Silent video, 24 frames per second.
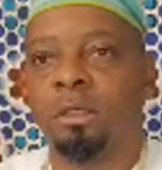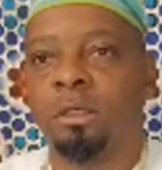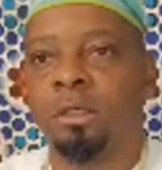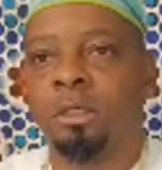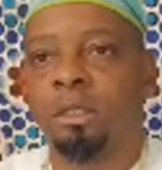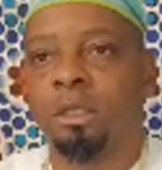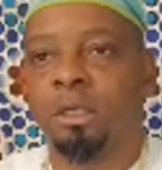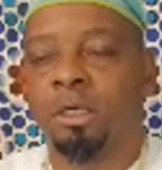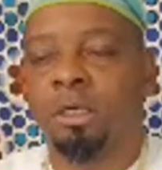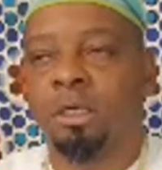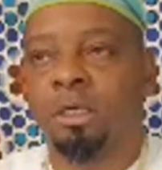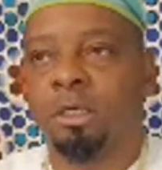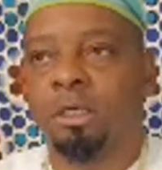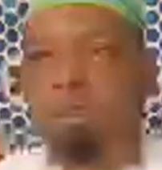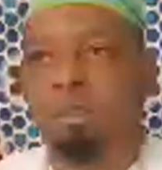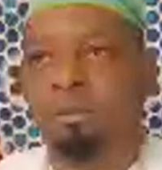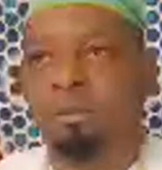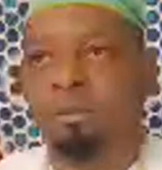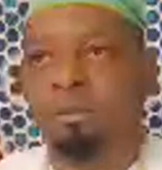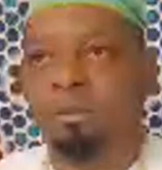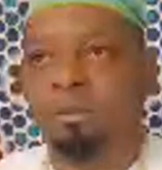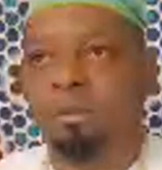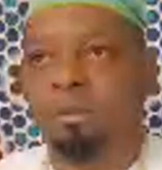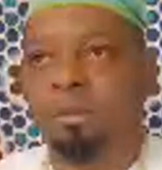
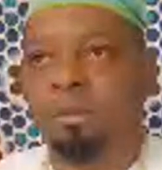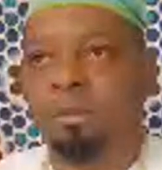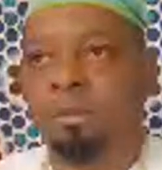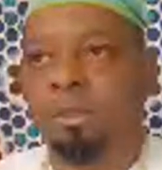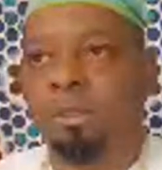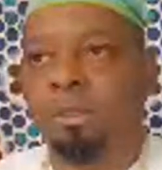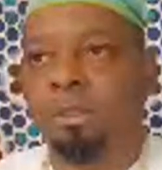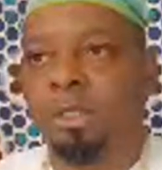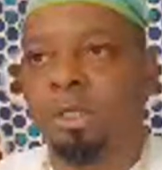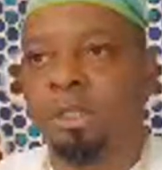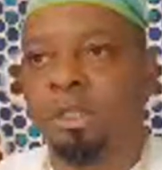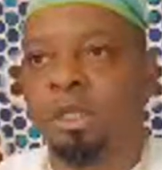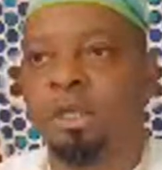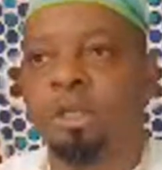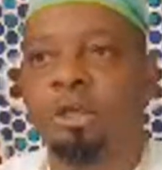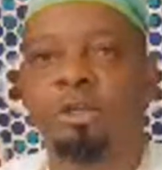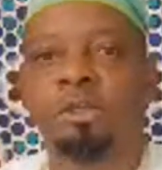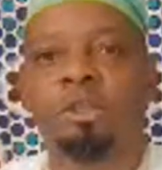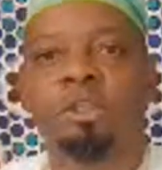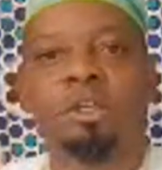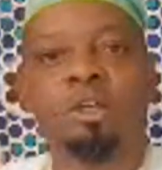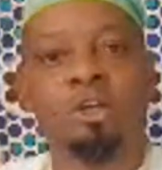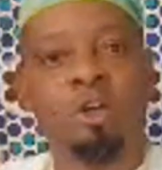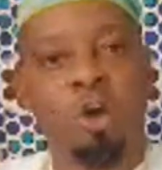um, and they
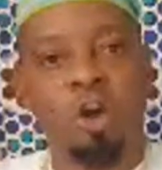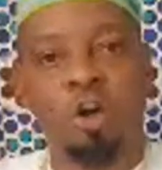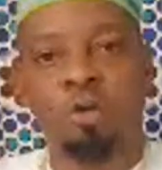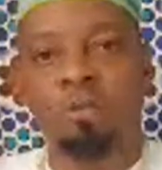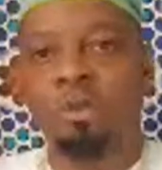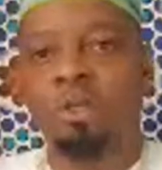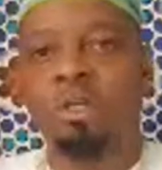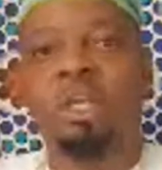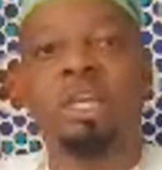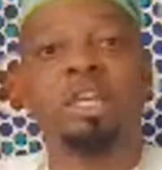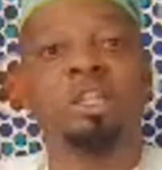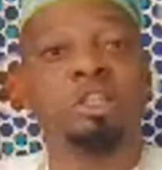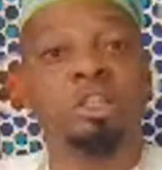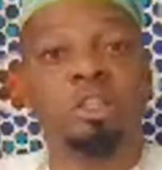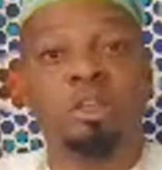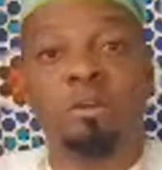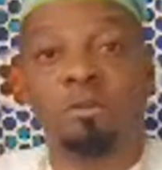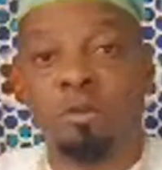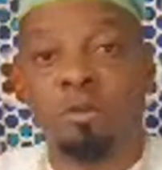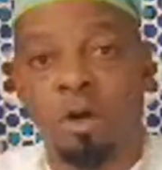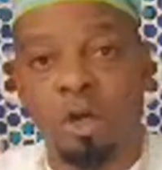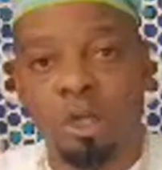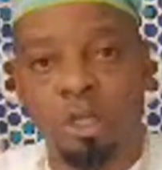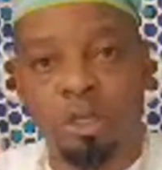are the culmination
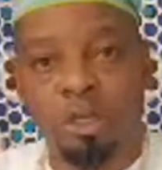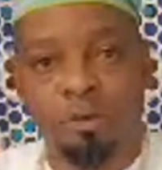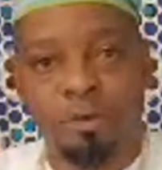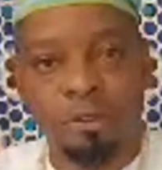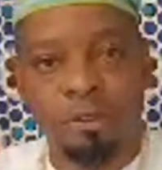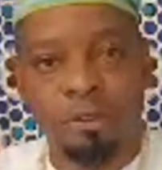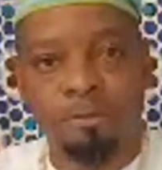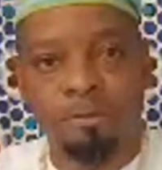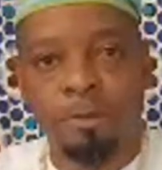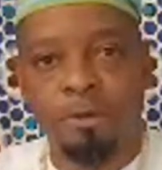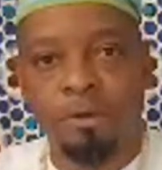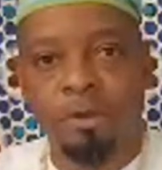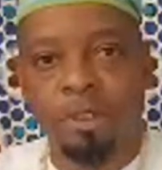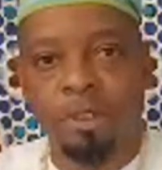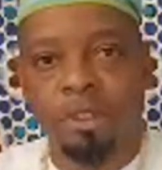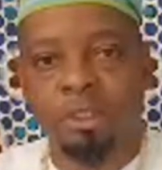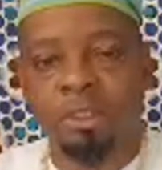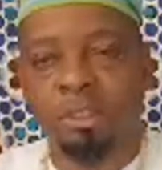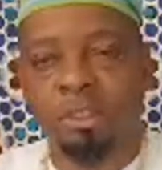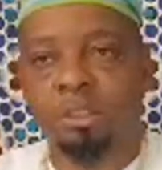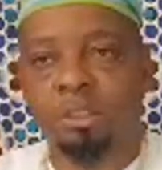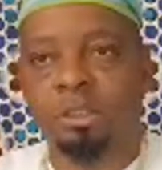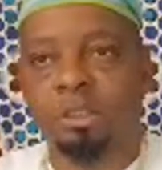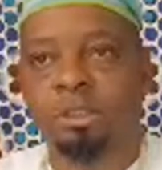of all your
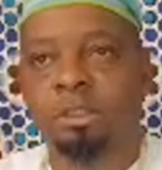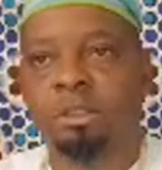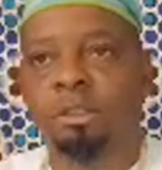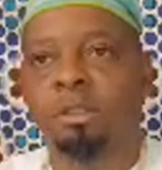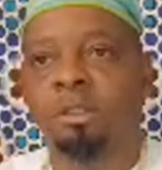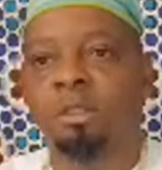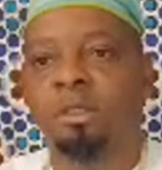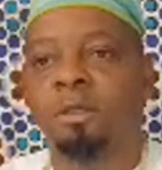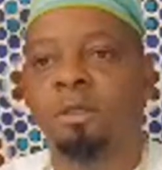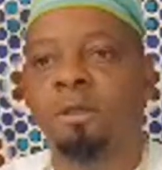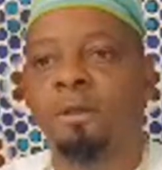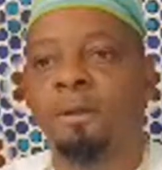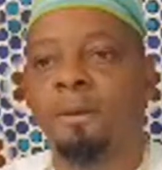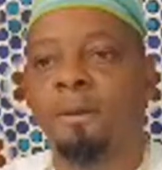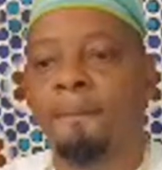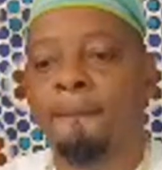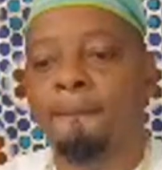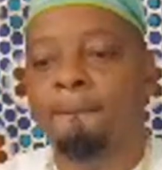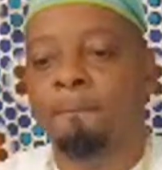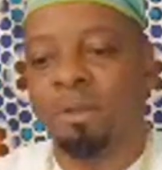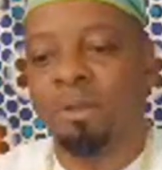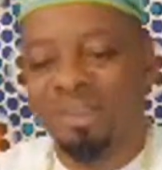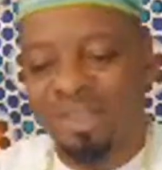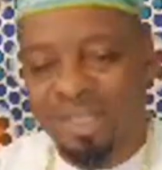experiences.
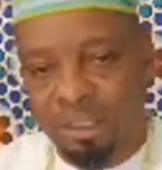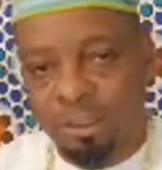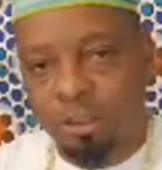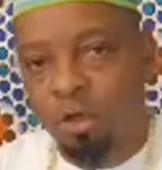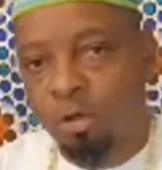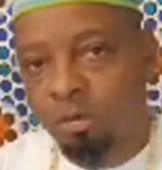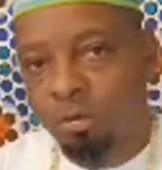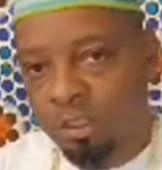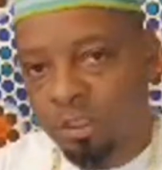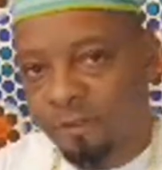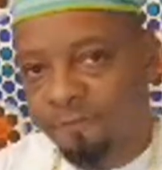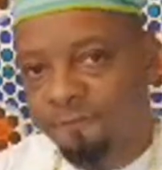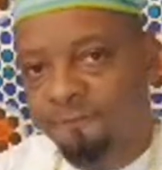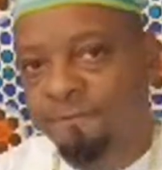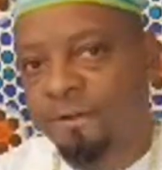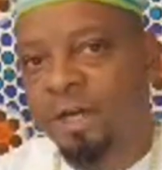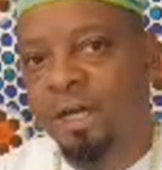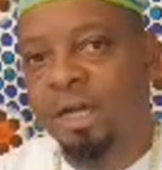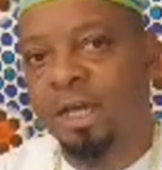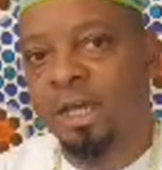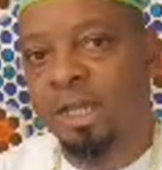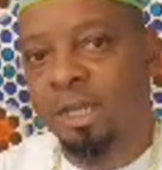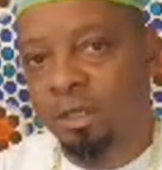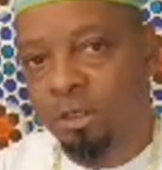But they don't
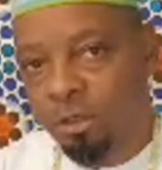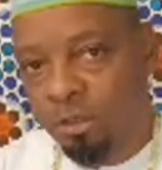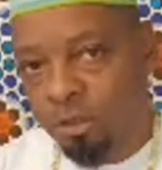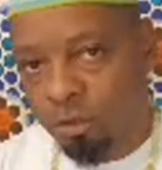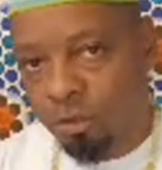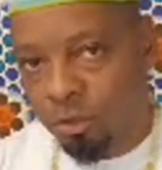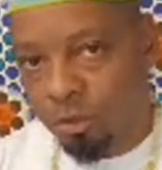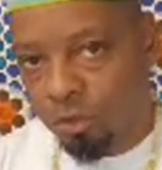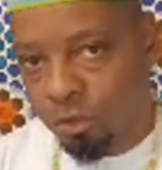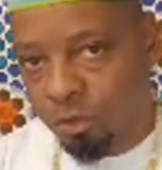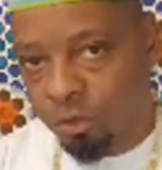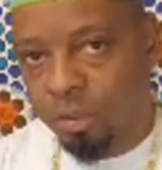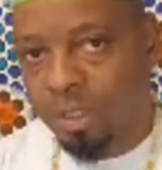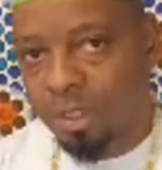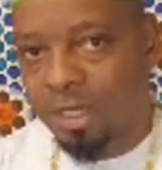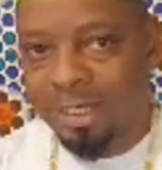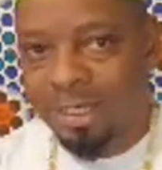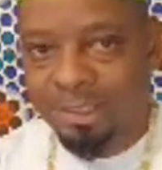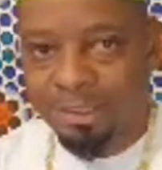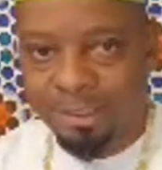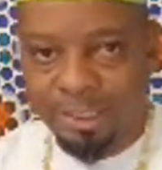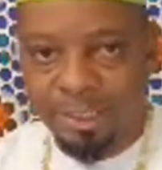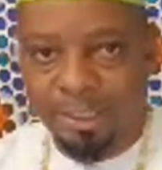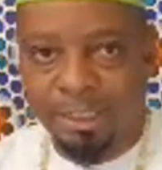define your
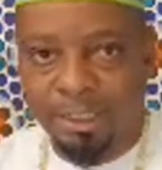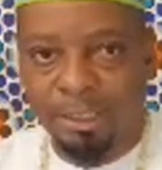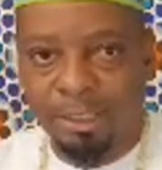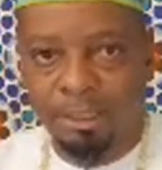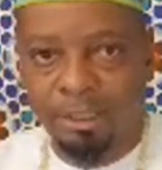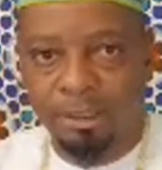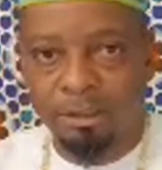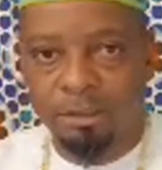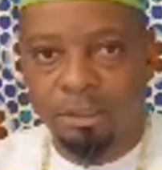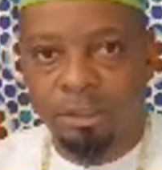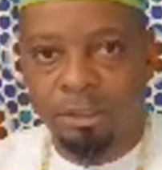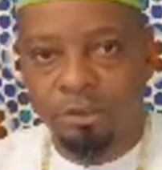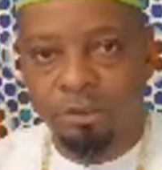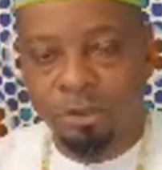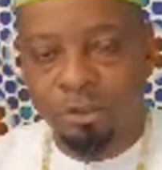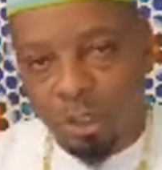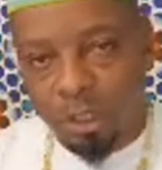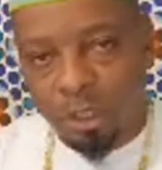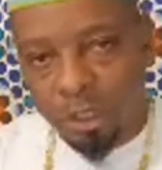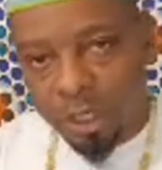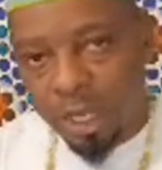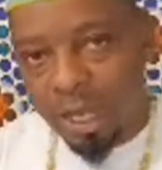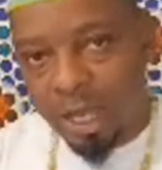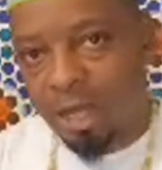identity. Those
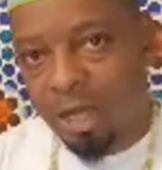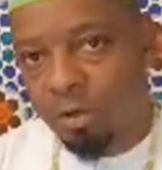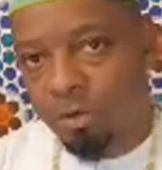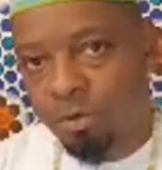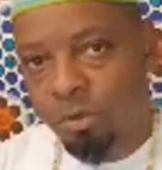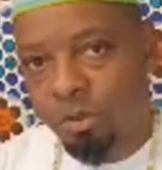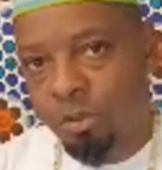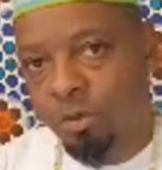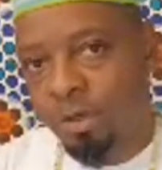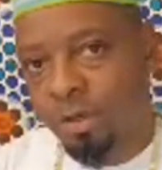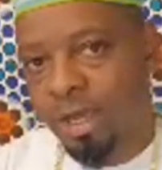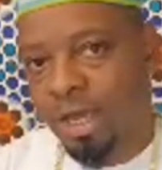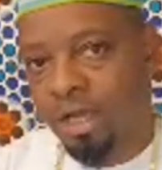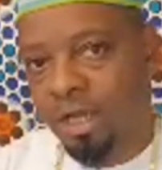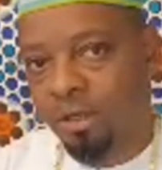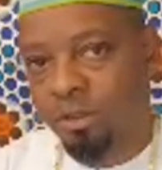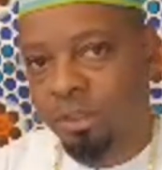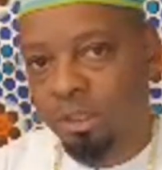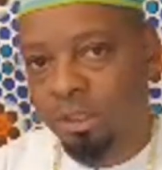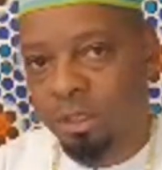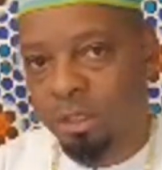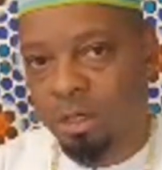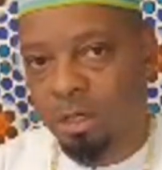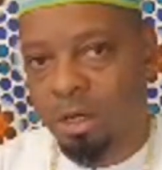are not who you
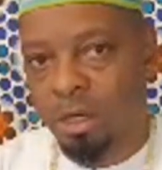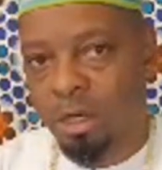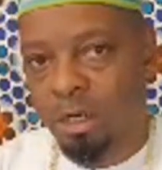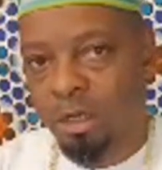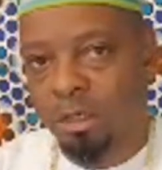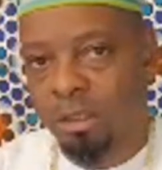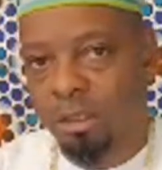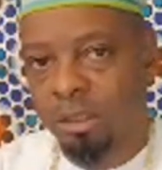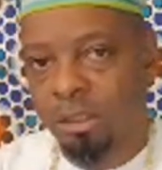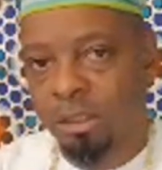actually are.